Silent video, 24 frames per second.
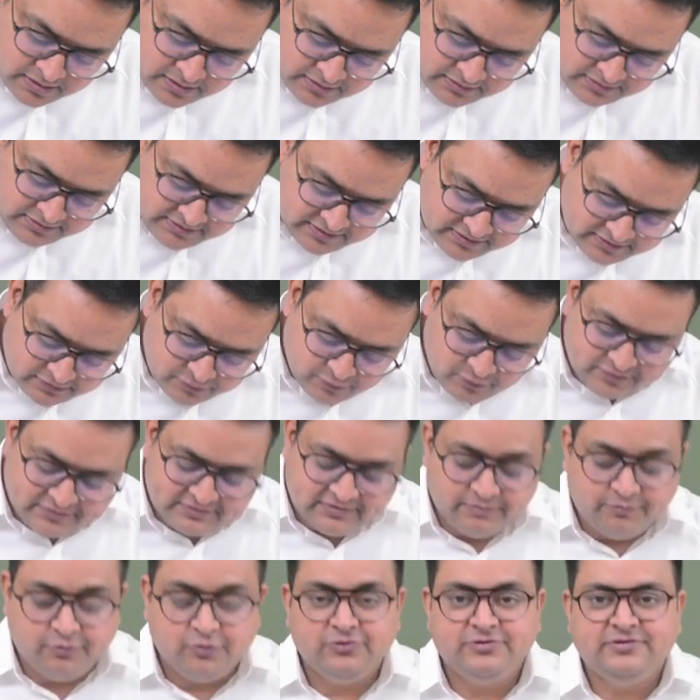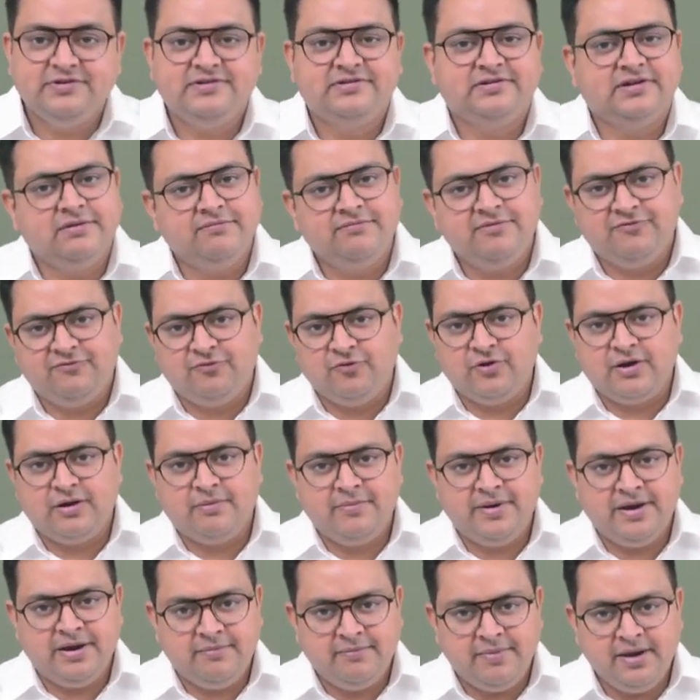This was the position before
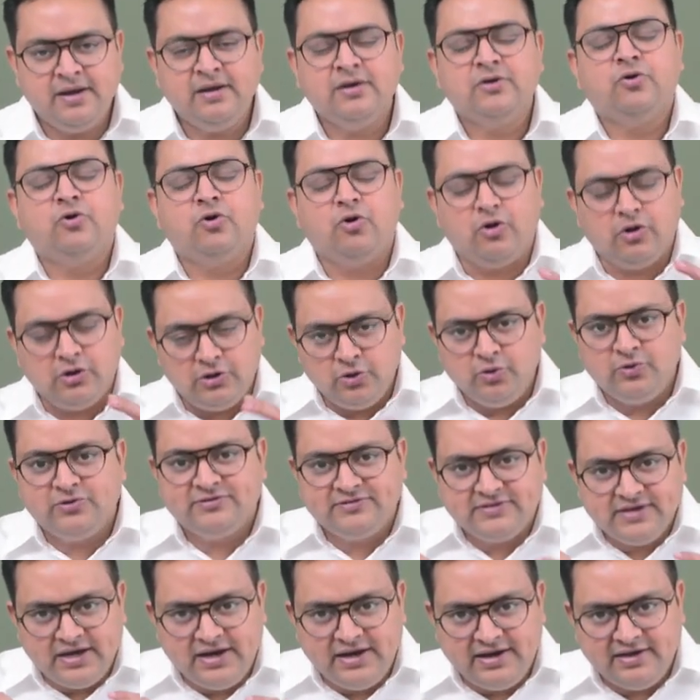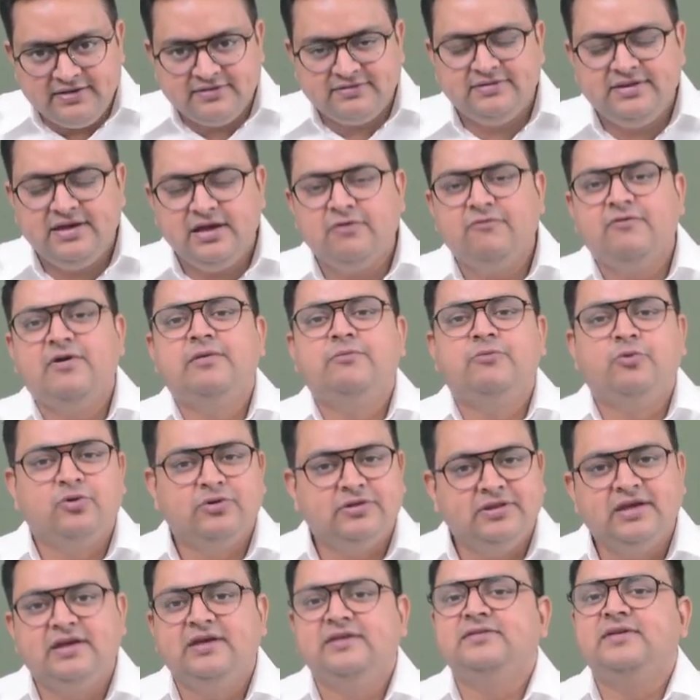amendment. Although still it is there, one more
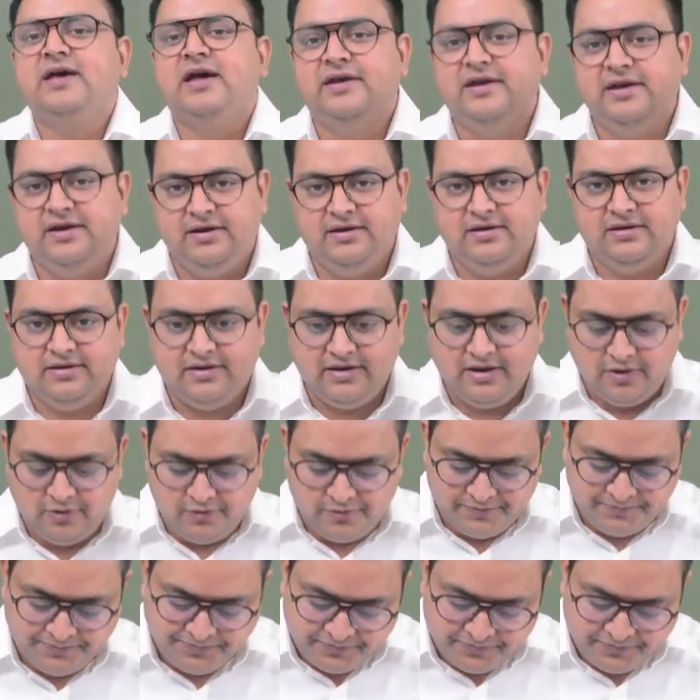thing is added now.